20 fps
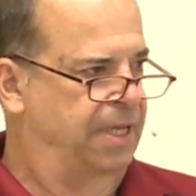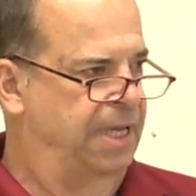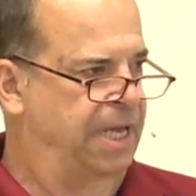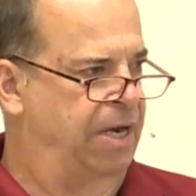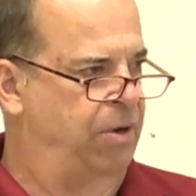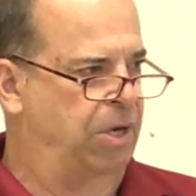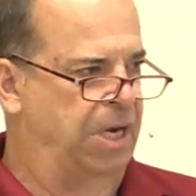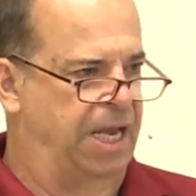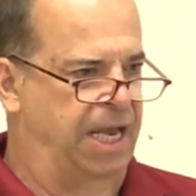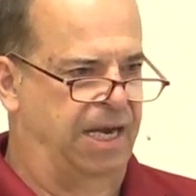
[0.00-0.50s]

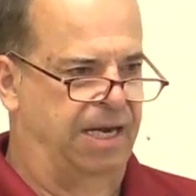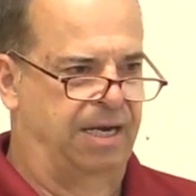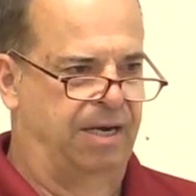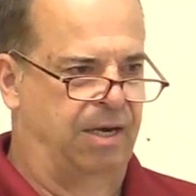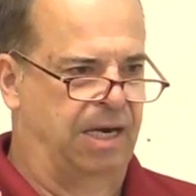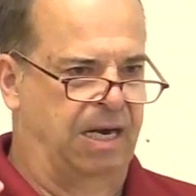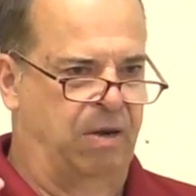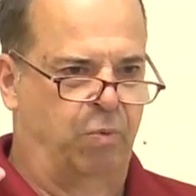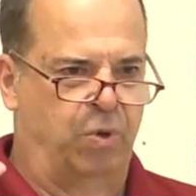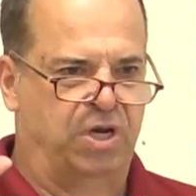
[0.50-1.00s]
And, and,
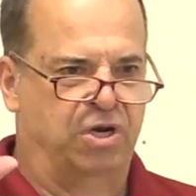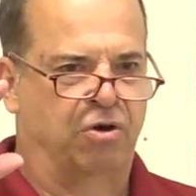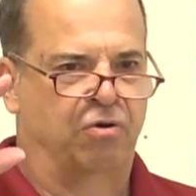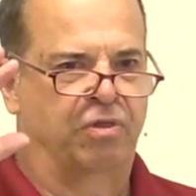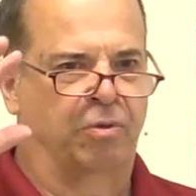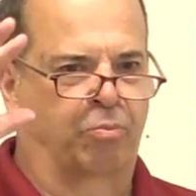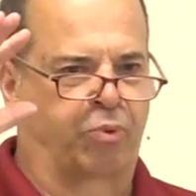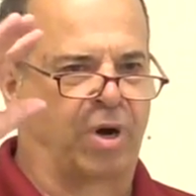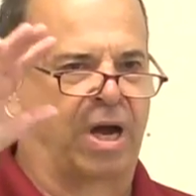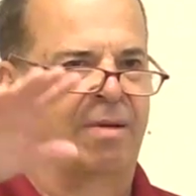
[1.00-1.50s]
and we know
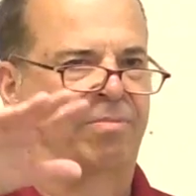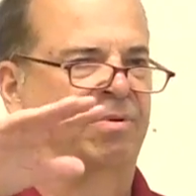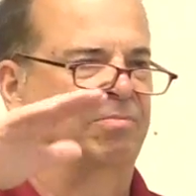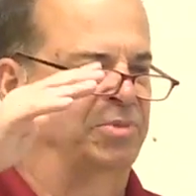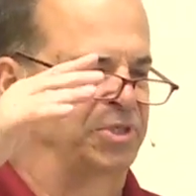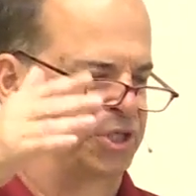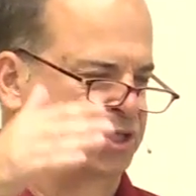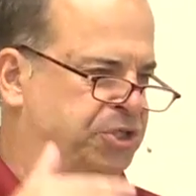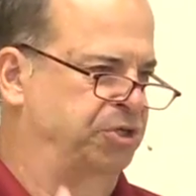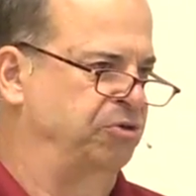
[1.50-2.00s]
the
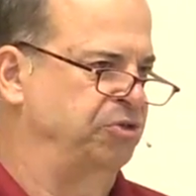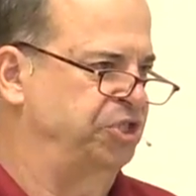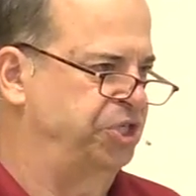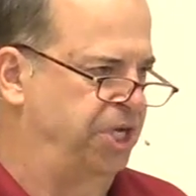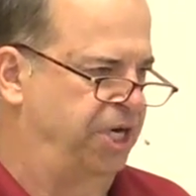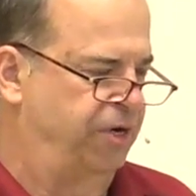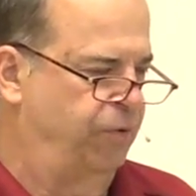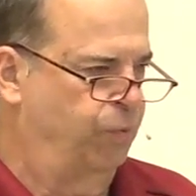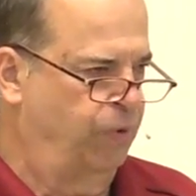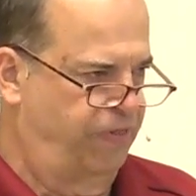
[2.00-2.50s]
problems
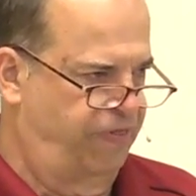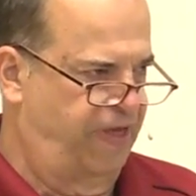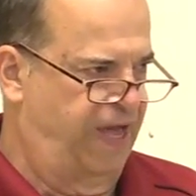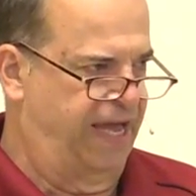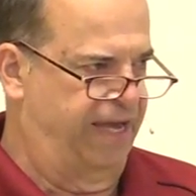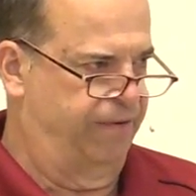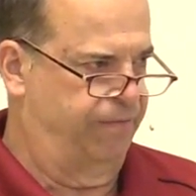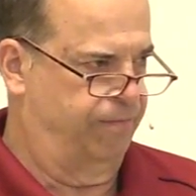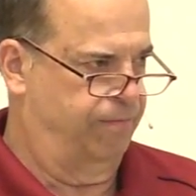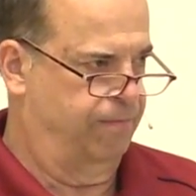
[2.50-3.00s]
associated with that.